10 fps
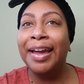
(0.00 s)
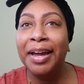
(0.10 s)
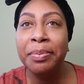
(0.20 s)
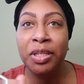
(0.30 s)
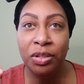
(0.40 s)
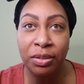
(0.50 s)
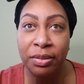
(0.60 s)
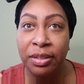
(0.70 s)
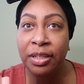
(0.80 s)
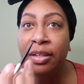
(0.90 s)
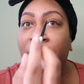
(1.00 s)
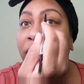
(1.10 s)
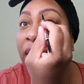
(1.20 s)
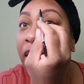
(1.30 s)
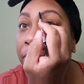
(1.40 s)
absolutely love
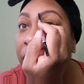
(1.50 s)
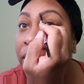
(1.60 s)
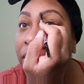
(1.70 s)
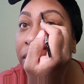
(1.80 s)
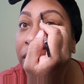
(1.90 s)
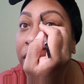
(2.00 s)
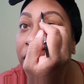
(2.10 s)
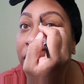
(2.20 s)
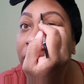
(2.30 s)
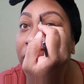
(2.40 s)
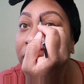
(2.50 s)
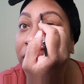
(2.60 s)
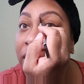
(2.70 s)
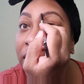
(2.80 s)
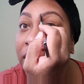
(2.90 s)
it. I've been on
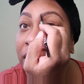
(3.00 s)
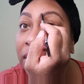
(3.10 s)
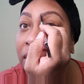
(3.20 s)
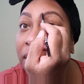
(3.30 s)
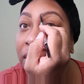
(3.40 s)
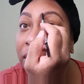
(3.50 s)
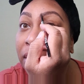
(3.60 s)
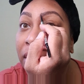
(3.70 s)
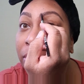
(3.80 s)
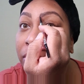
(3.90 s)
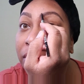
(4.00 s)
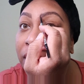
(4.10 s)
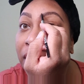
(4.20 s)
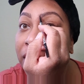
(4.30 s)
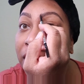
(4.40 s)
this
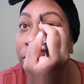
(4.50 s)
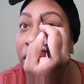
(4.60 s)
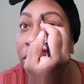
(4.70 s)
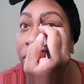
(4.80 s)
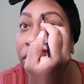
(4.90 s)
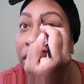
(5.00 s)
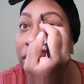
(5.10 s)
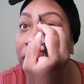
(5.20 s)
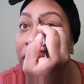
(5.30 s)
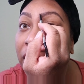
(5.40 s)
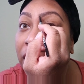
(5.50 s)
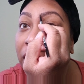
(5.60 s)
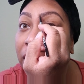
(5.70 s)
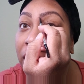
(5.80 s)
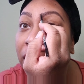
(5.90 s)
Precisely My Brow
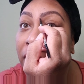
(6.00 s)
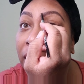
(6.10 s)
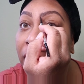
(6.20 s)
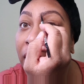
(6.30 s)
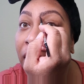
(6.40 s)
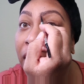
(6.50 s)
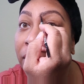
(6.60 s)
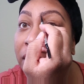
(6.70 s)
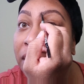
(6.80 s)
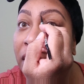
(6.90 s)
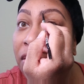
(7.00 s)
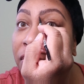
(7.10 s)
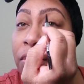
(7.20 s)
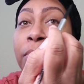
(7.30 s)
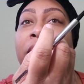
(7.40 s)
kick, I would say,
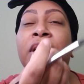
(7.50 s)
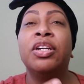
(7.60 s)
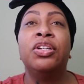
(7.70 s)
for about a